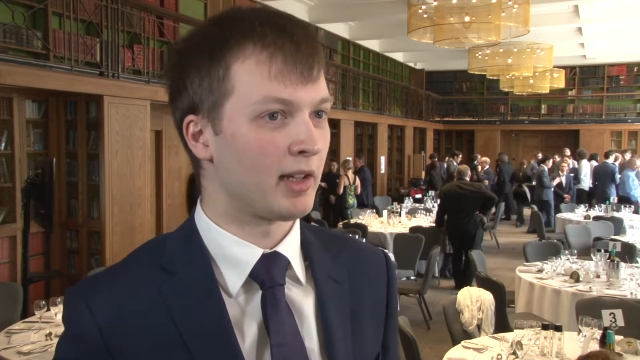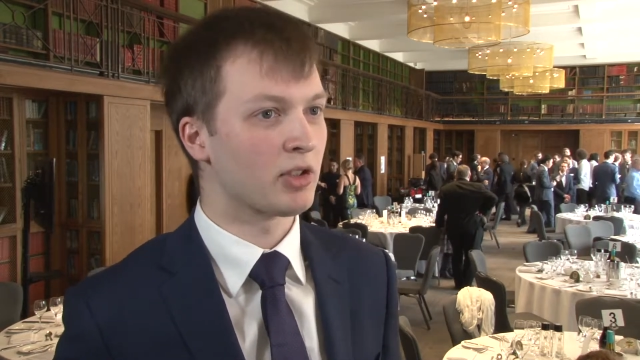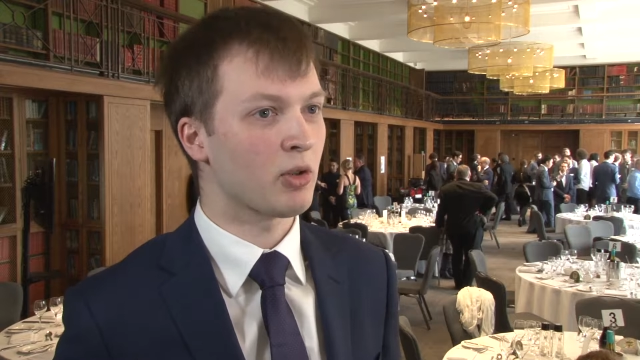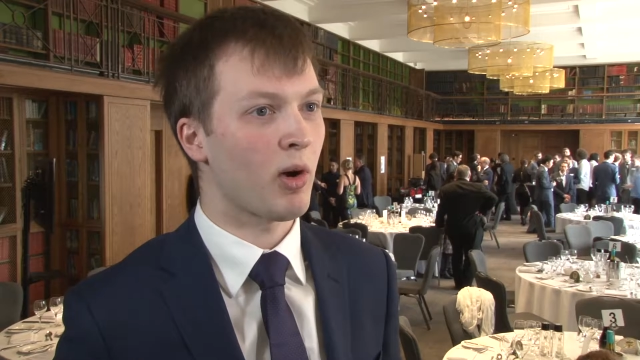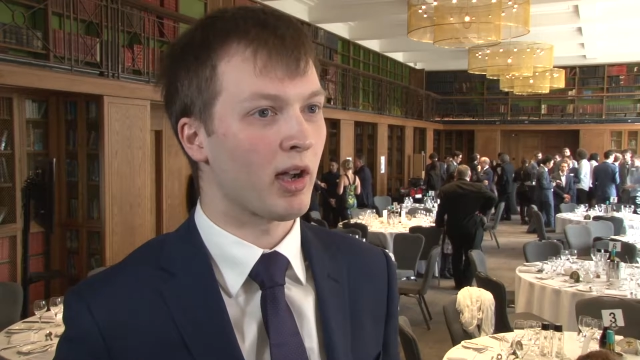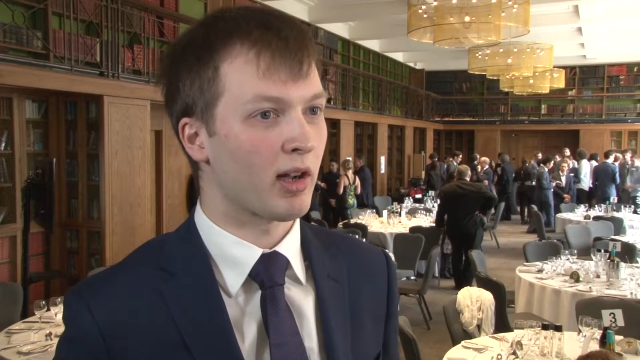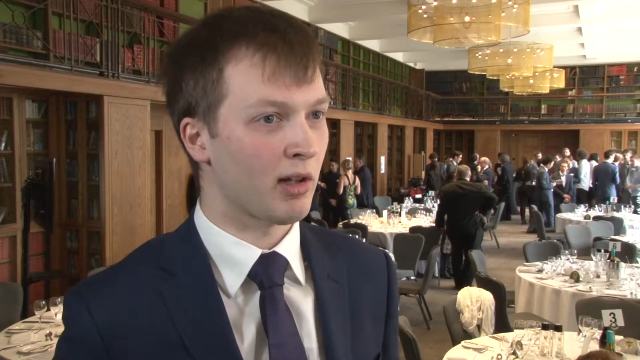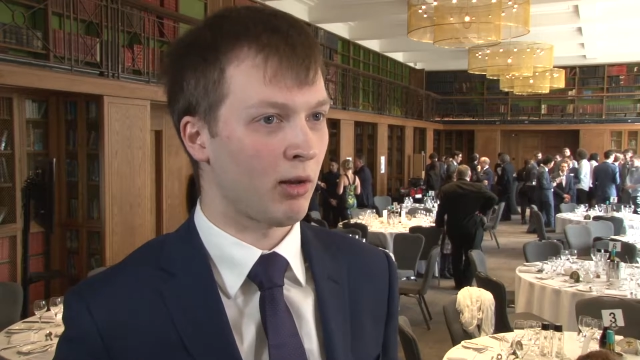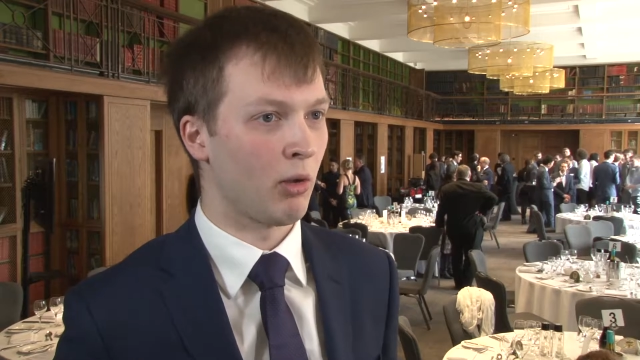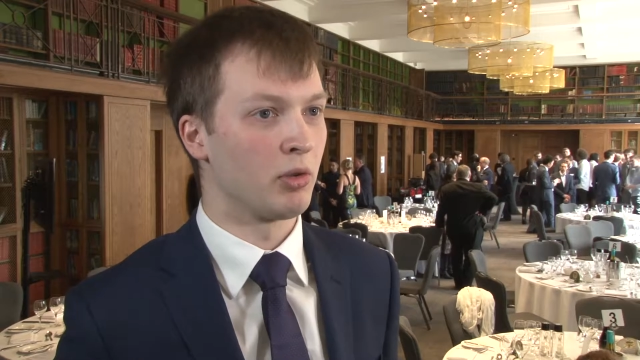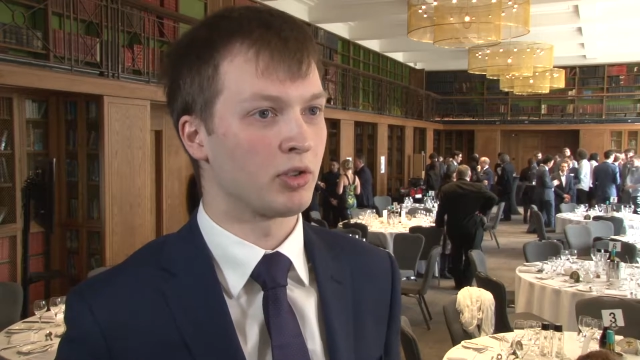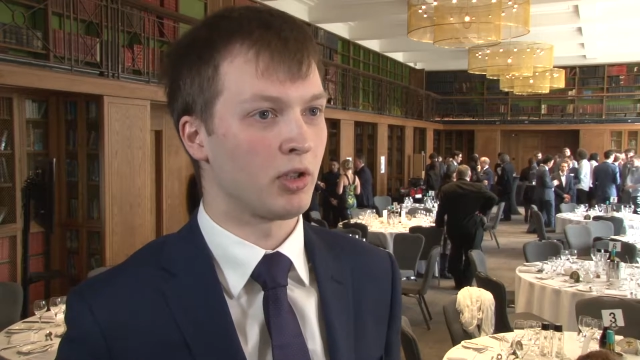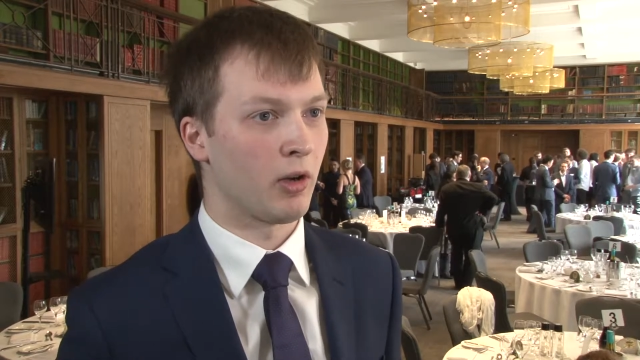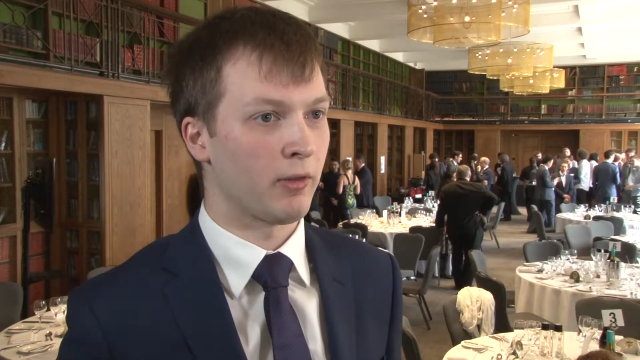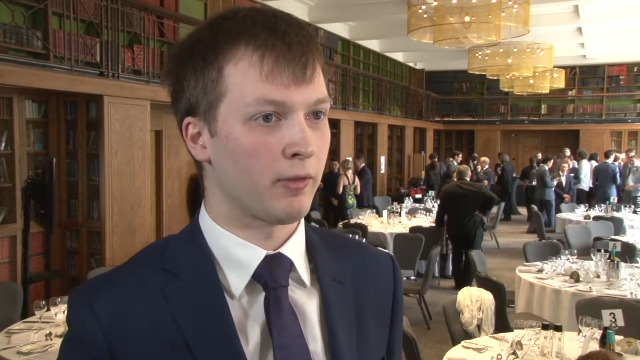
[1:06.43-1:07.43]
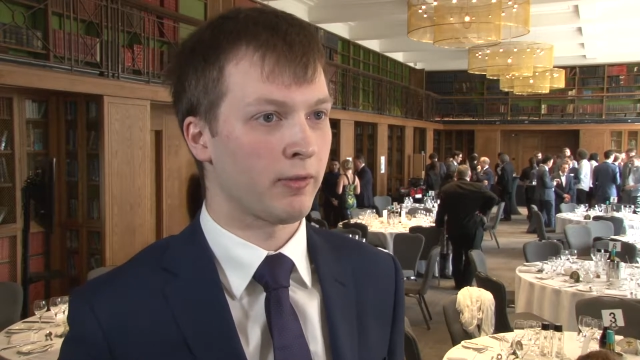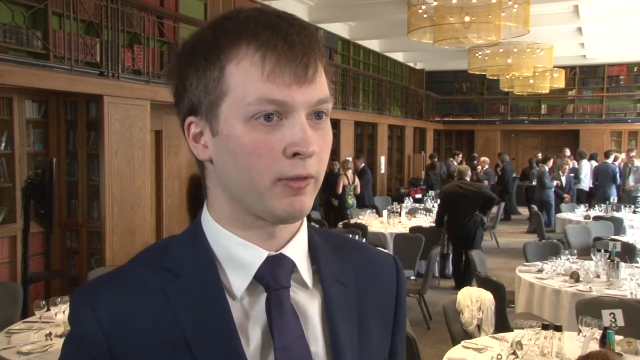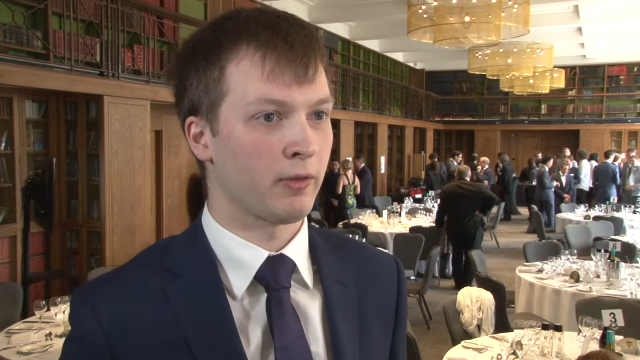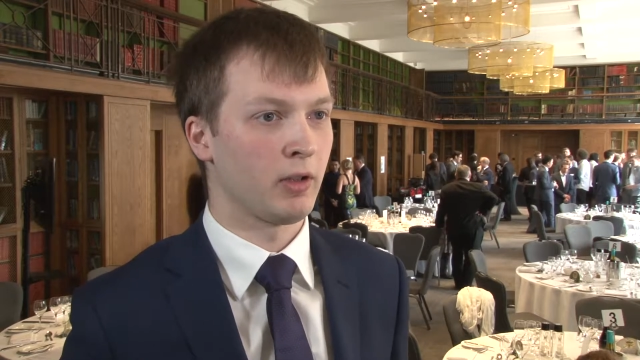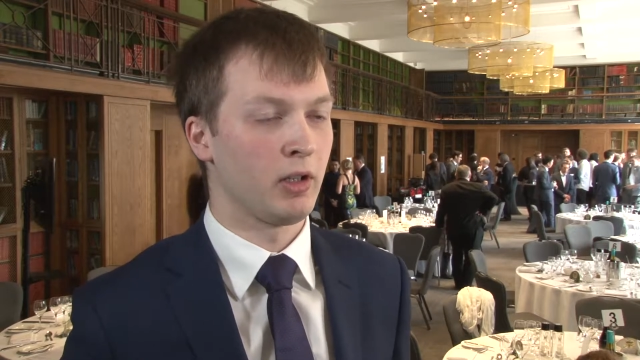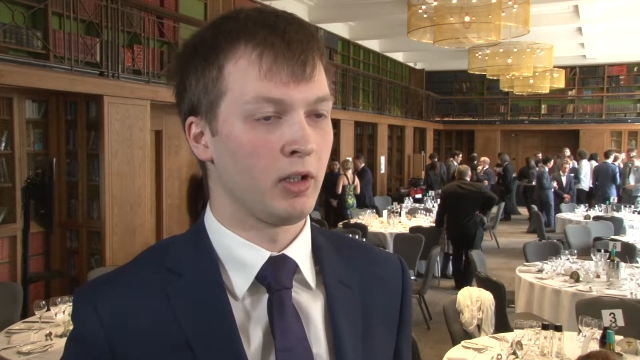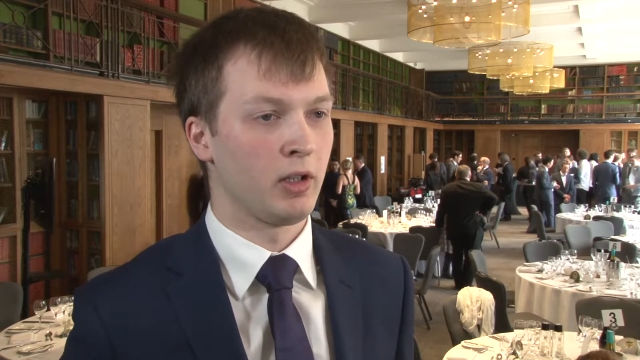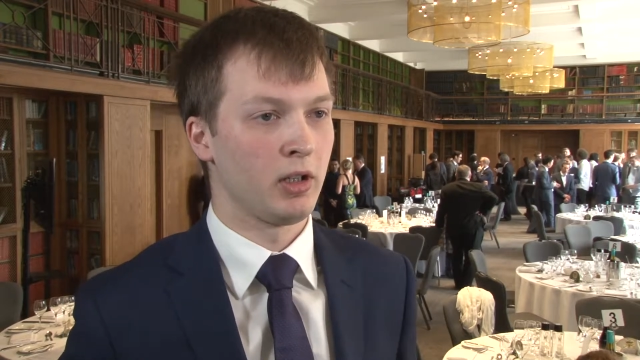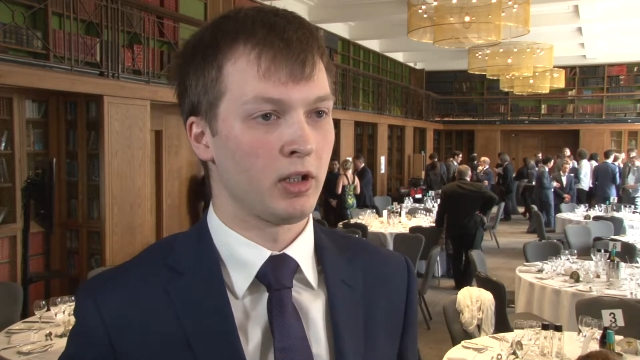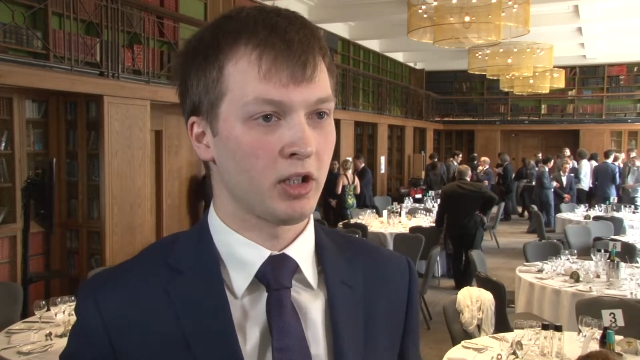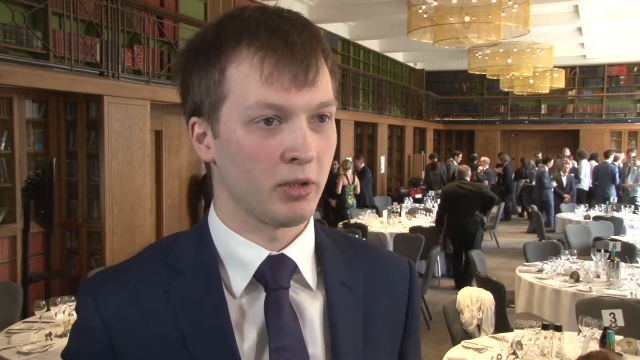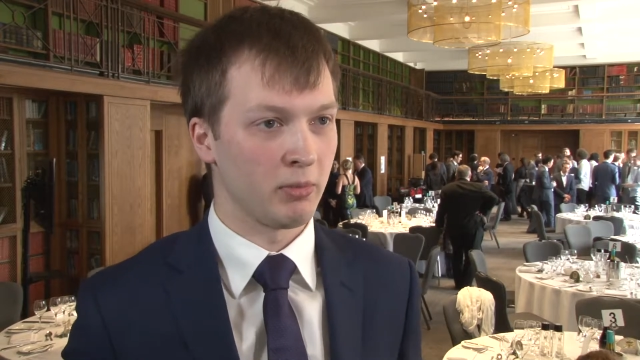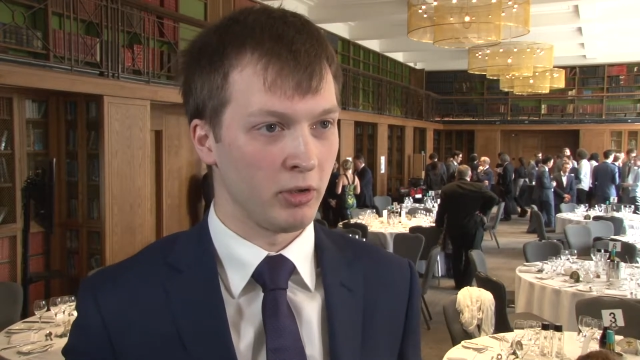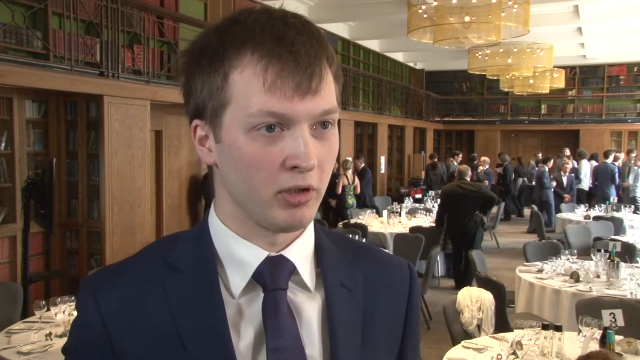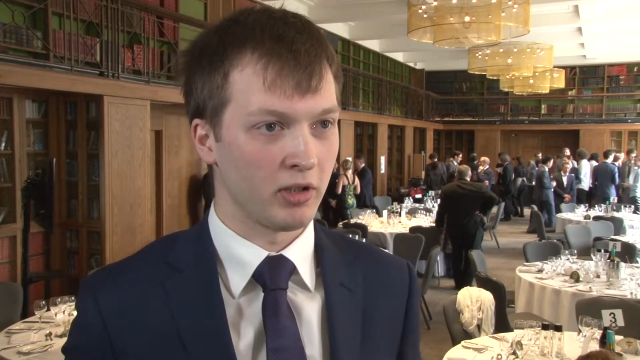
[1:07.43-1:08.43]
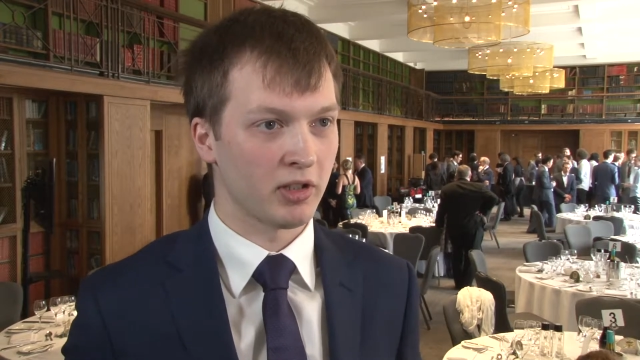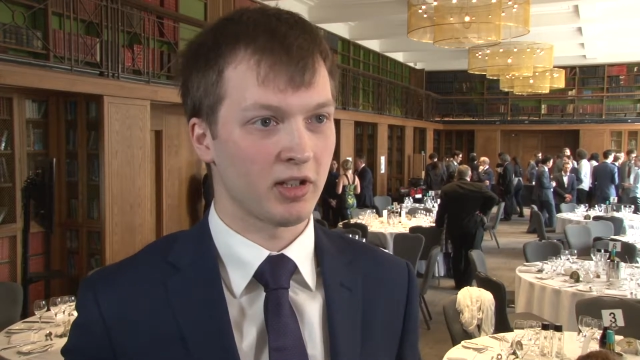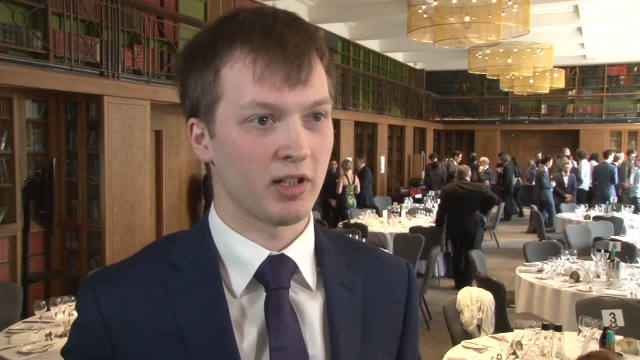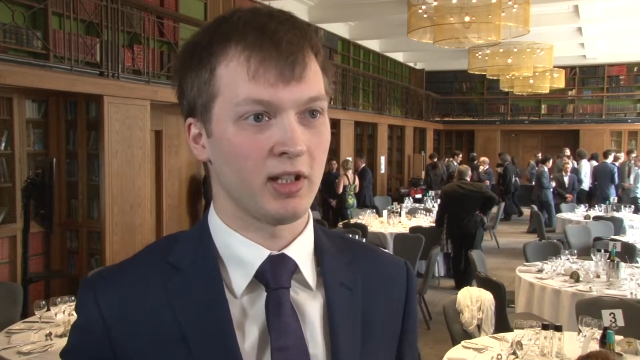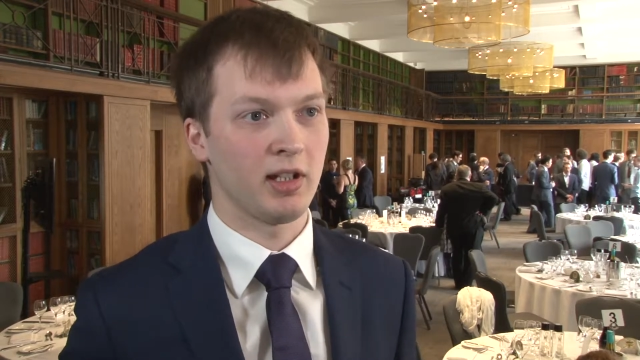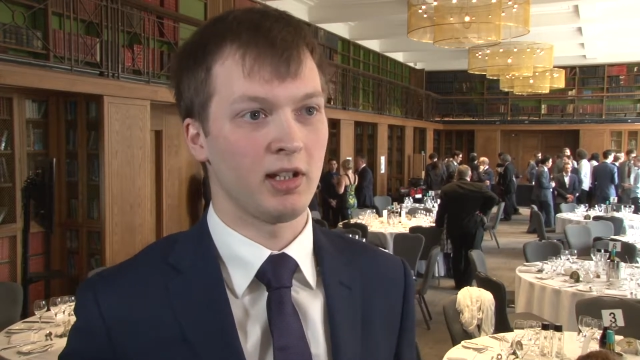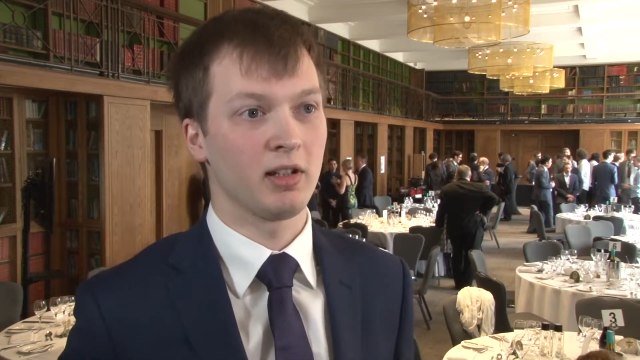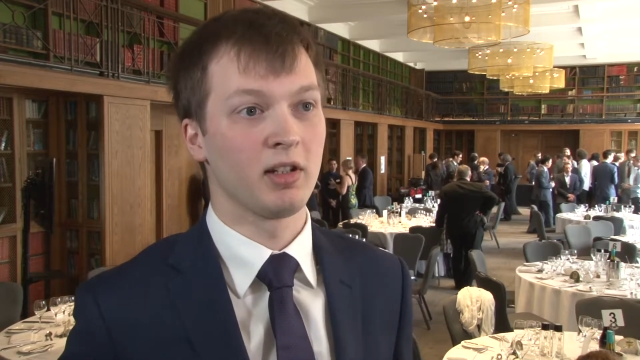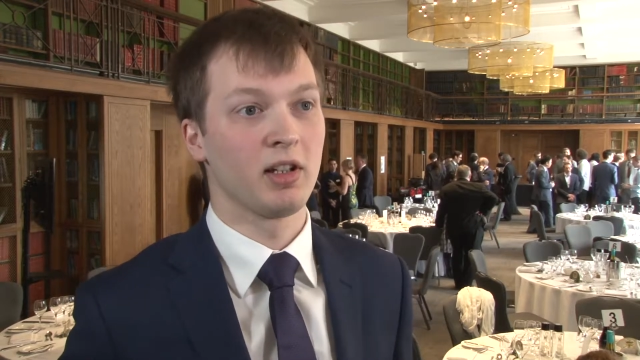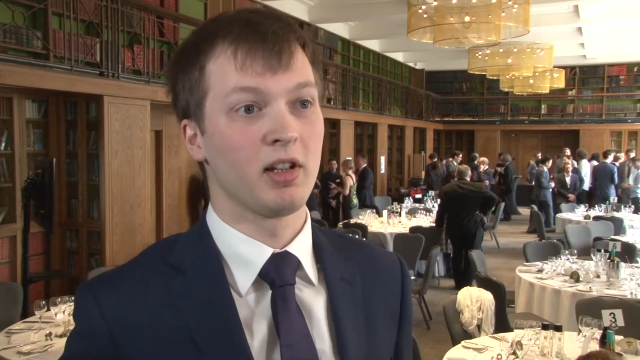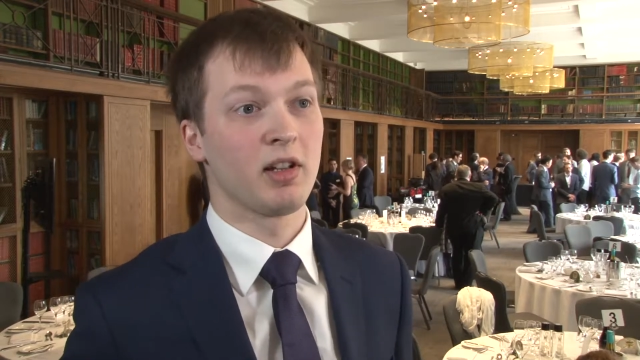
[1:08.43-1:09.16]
It's quite a closed-off community.